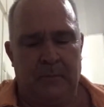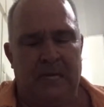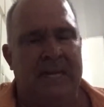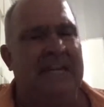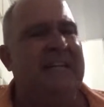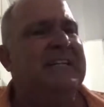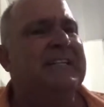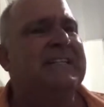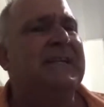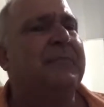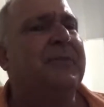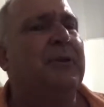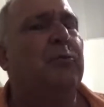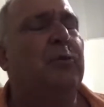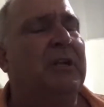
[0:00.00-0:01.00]
He did
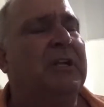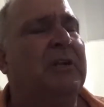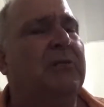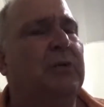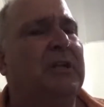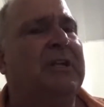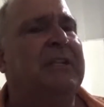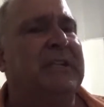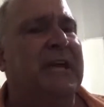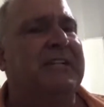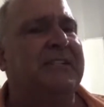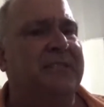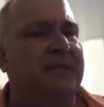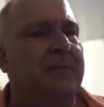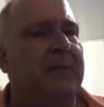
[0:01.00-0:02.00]
something really, really
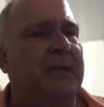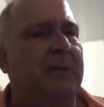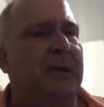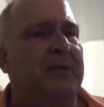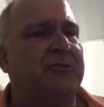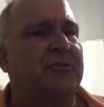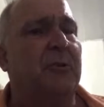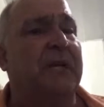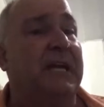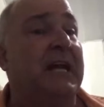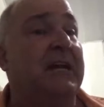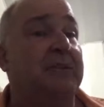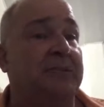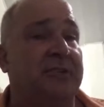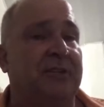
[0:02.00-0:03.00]
nice for me about
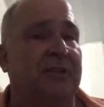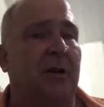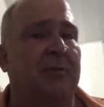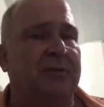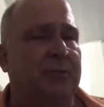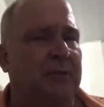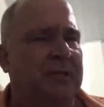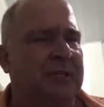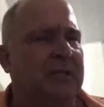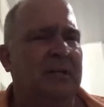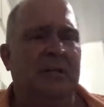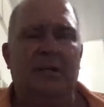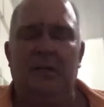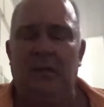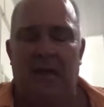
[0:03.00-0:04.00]
28 years ago. I was really
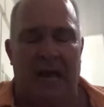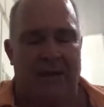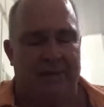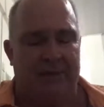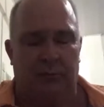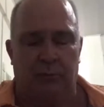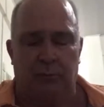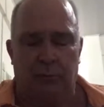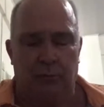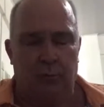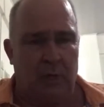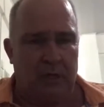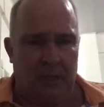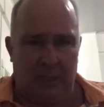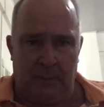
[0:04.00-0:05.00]
having a
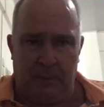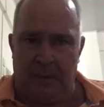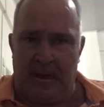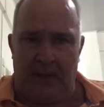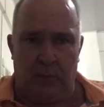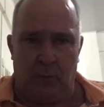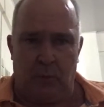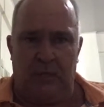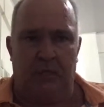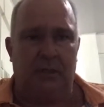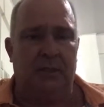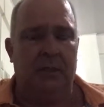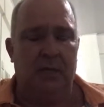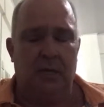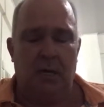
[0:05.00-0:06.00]
really bad
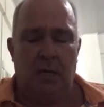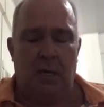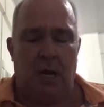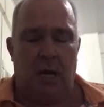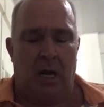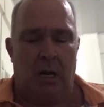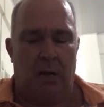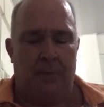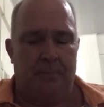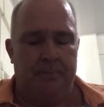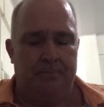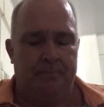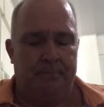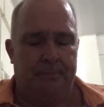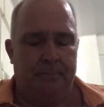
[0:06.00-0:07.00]
winter,
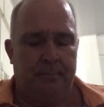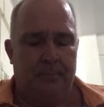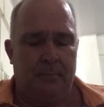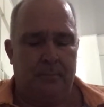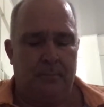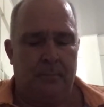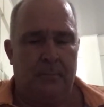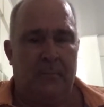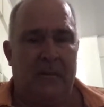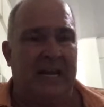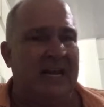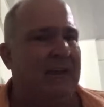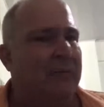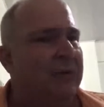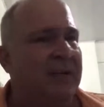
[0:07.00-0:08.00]
and
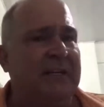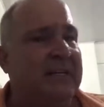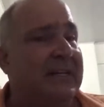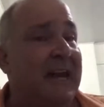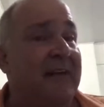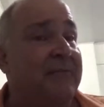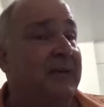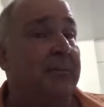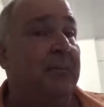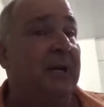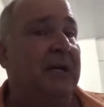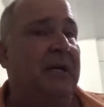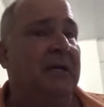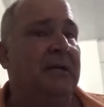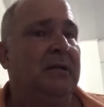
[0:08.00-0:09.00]
I really didn't have any
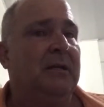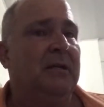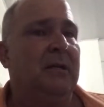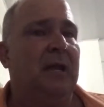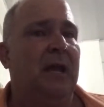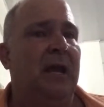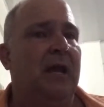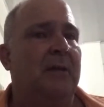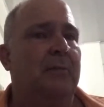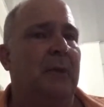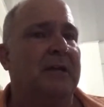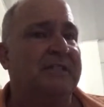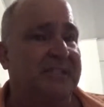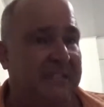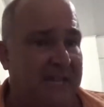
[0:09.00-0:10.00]
money. And
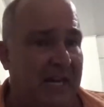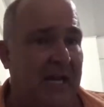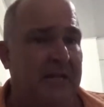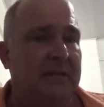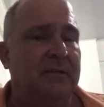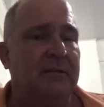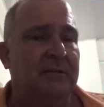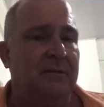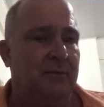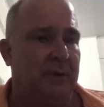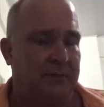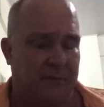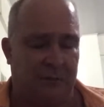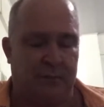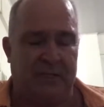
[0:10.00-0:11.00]
my son, who I
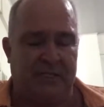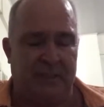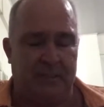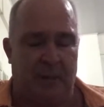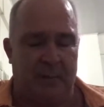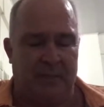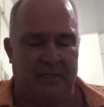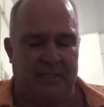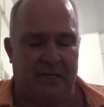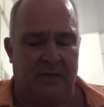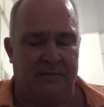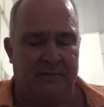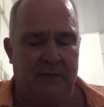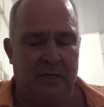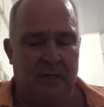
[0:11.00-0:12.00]
was raising by
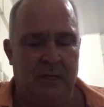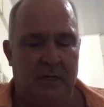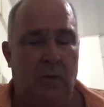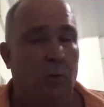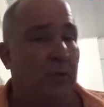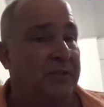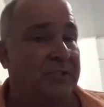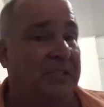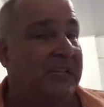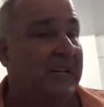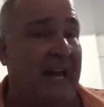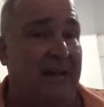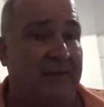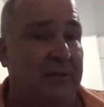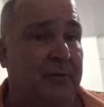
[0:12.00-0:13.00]
myself, wasn't going
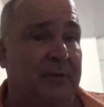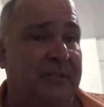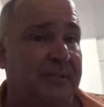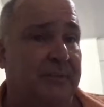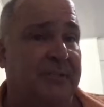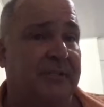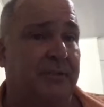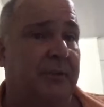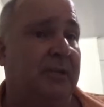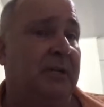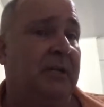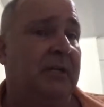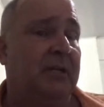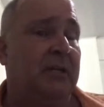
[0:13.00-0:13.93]
to have a Christmas, really.